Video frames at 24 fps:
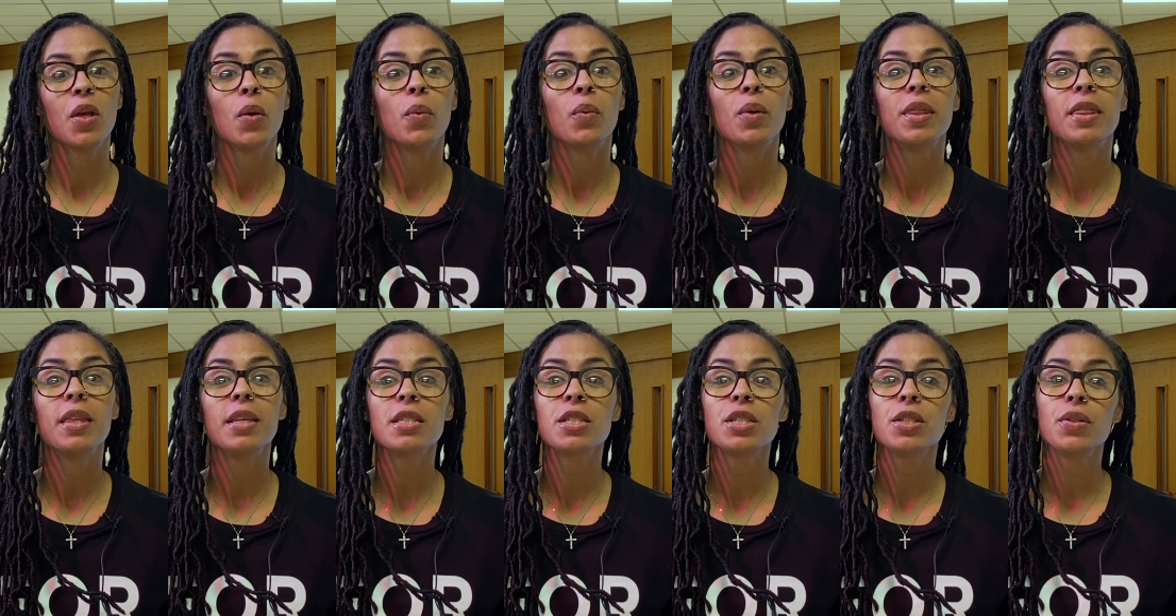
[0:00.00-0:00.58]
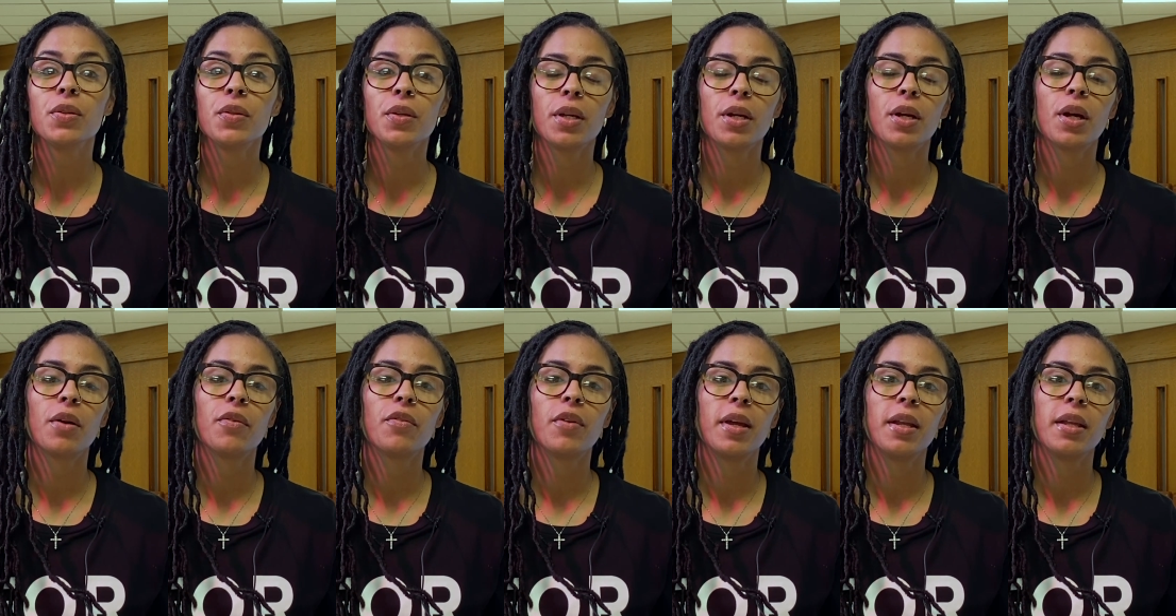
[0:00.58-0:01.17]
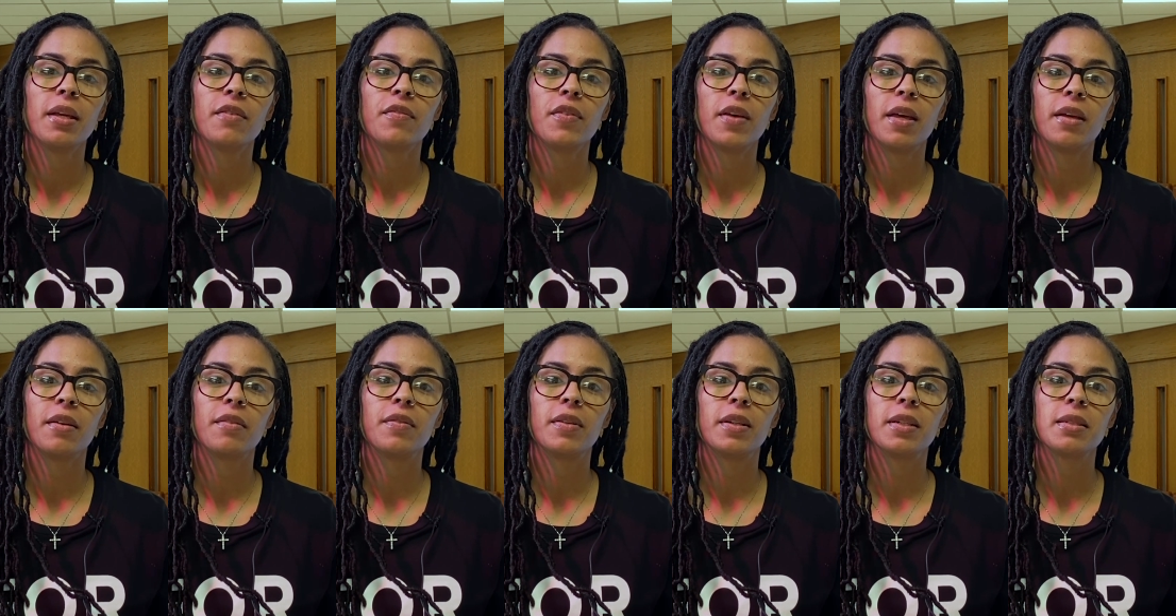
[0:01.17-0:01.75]
With this new year already
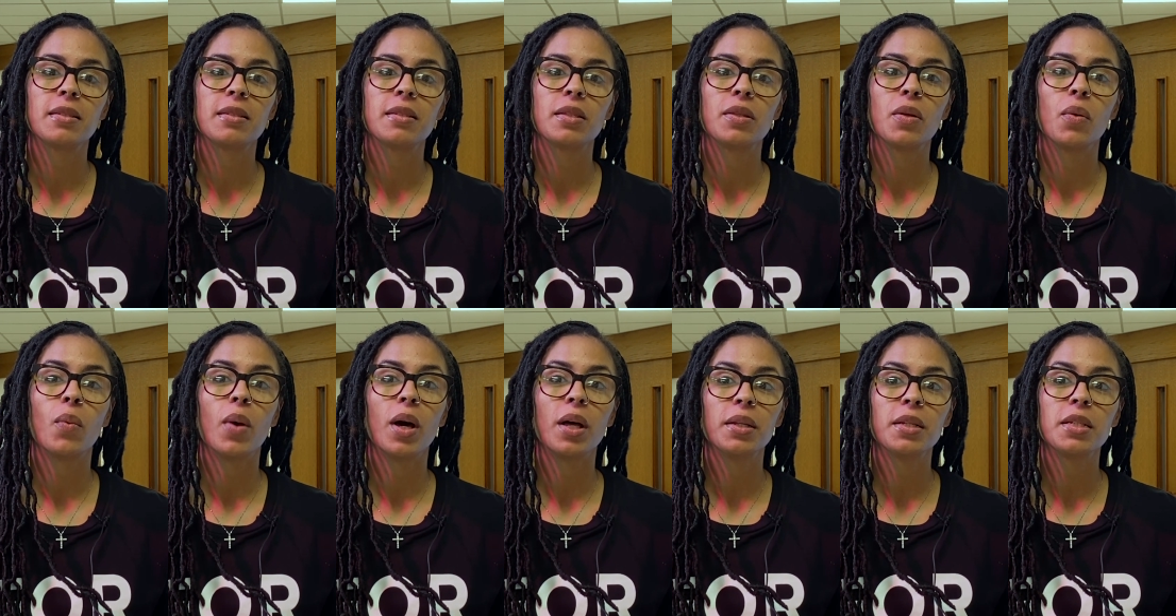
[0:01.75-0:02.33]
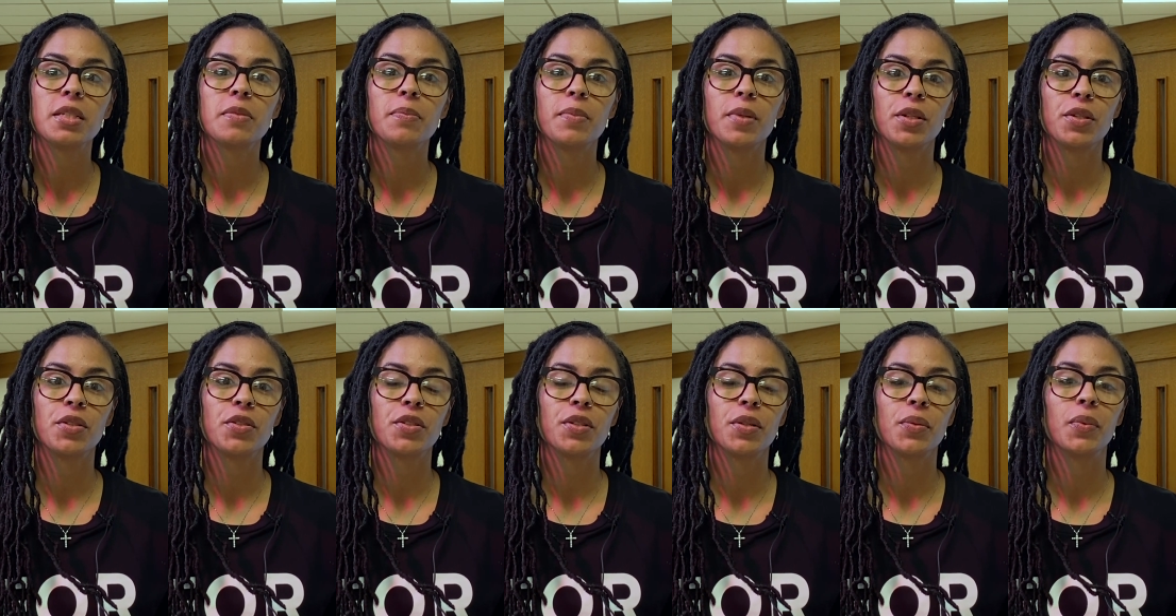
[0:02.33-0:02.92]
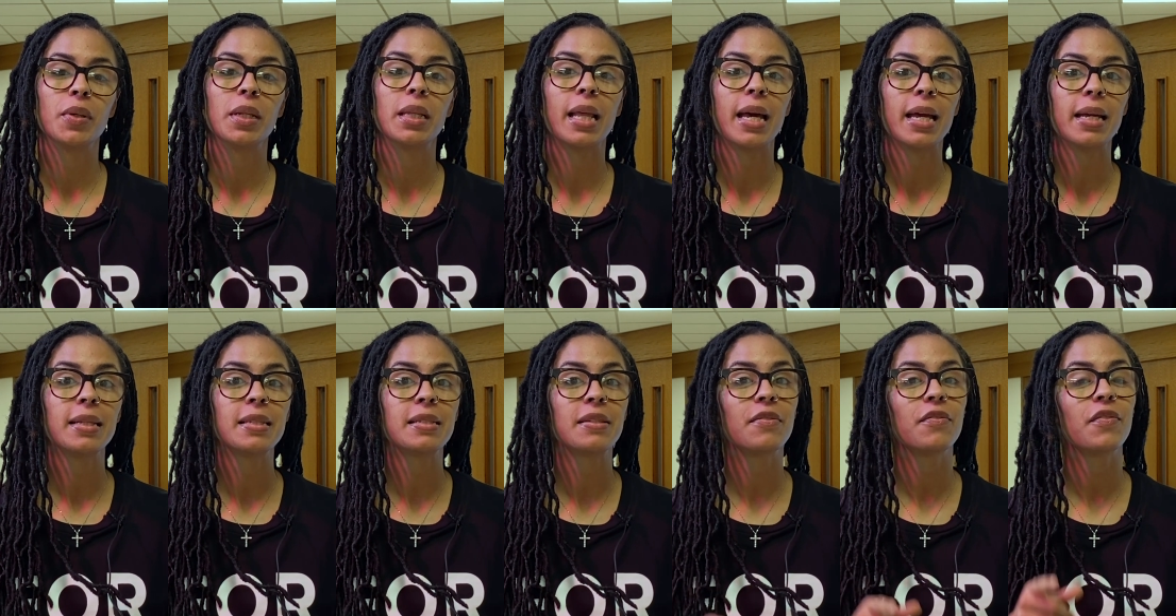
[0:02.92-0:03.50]
ahead of us, the Wellness Ministry would
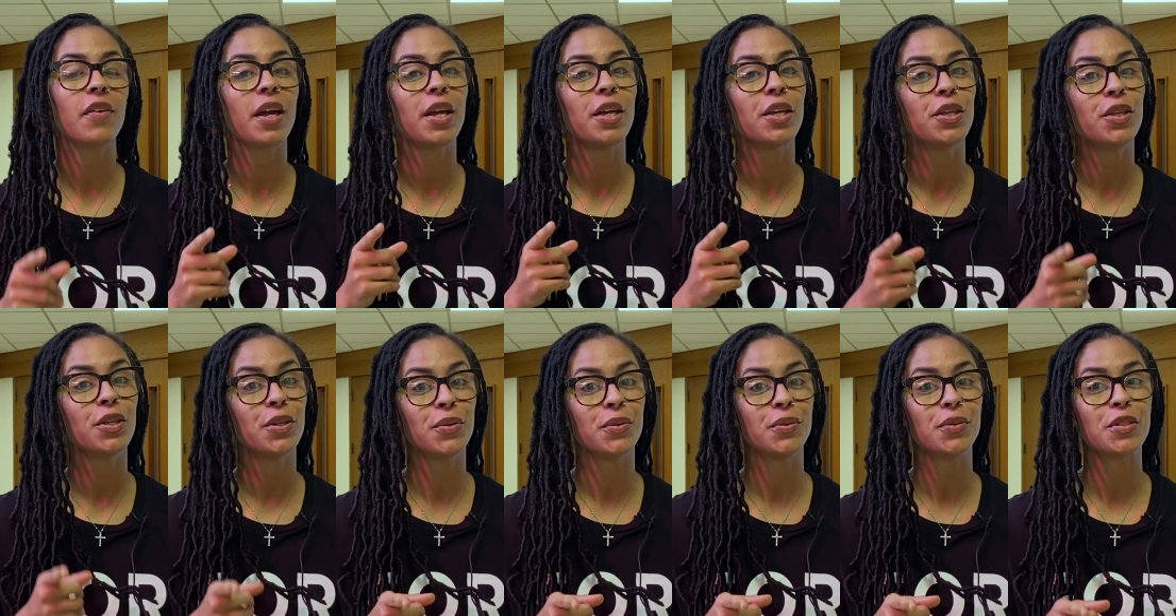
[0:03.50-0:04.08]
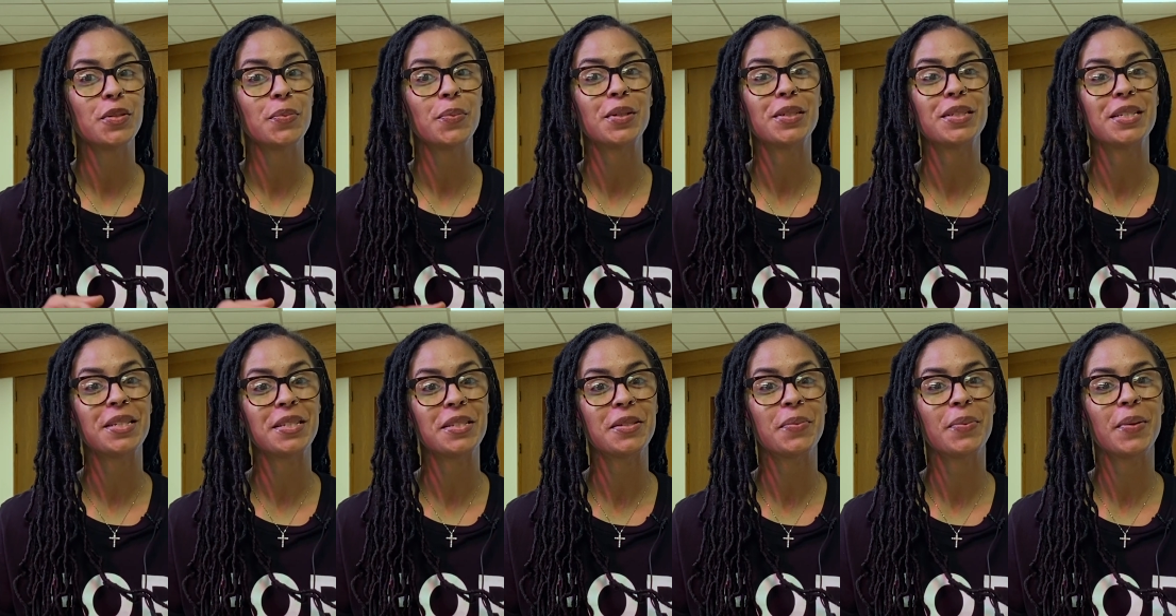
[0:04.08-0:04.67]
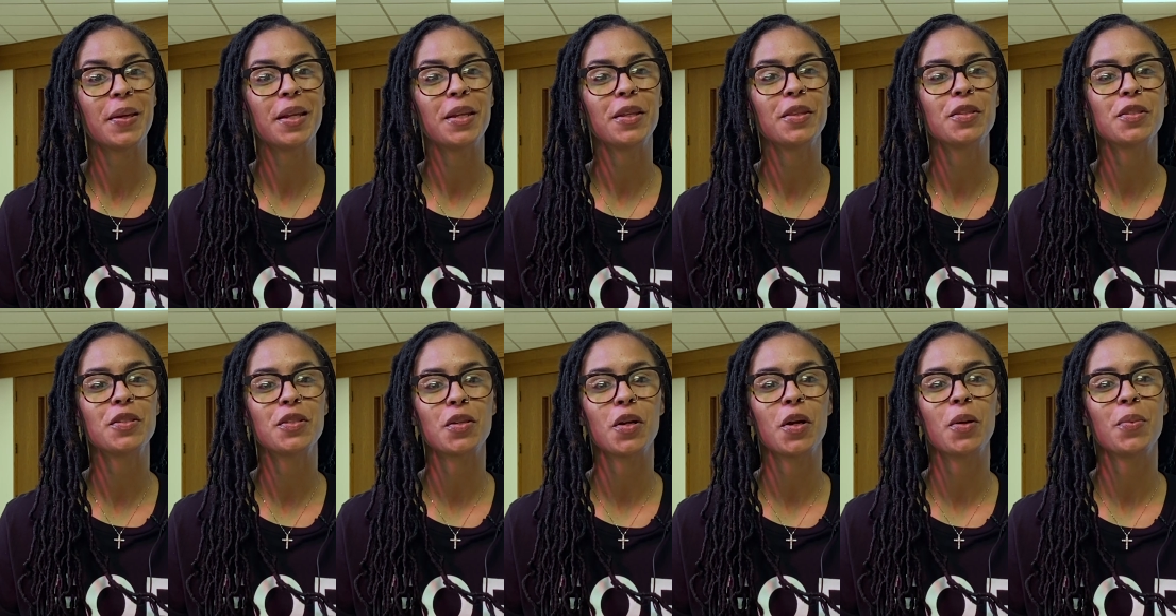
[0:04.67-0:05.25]
like to invite you to participate in the
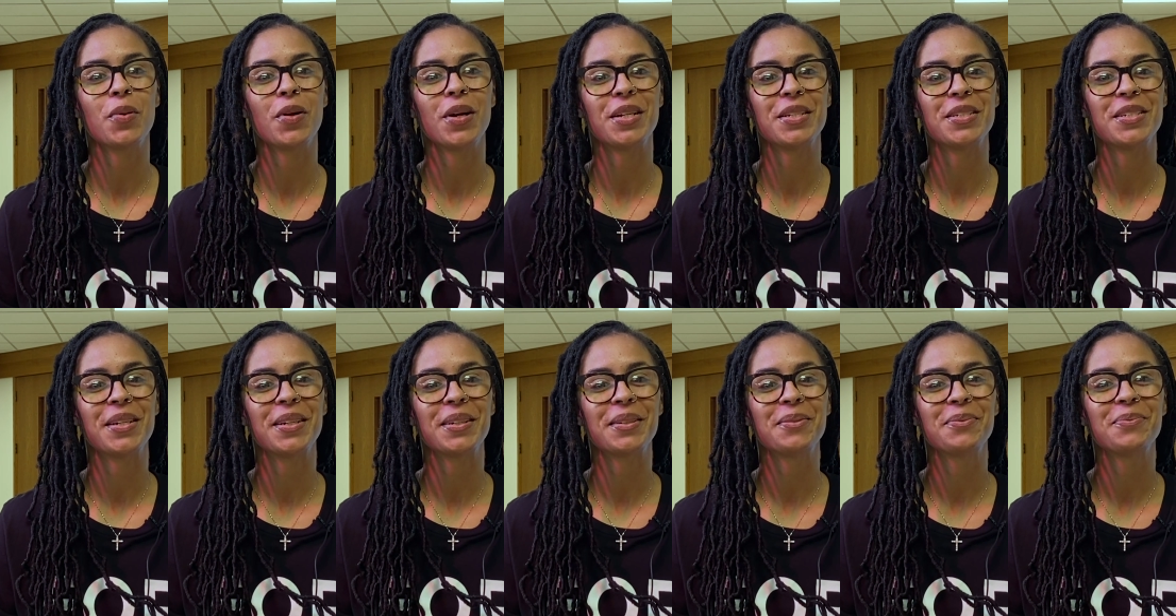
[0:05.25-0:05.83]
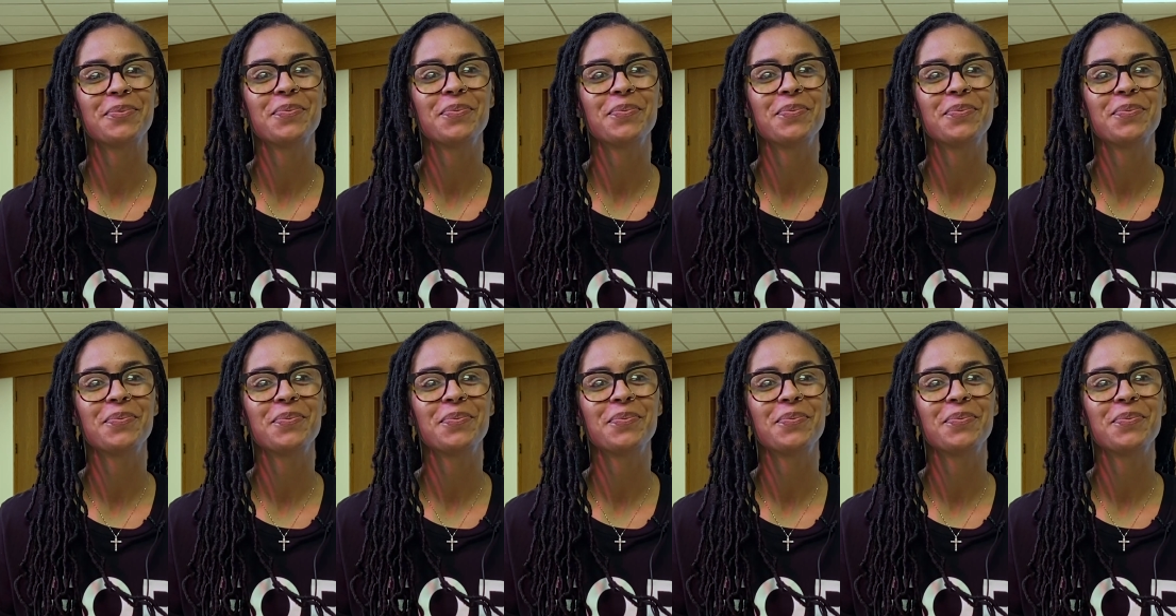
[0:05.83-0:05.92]
STAR Project.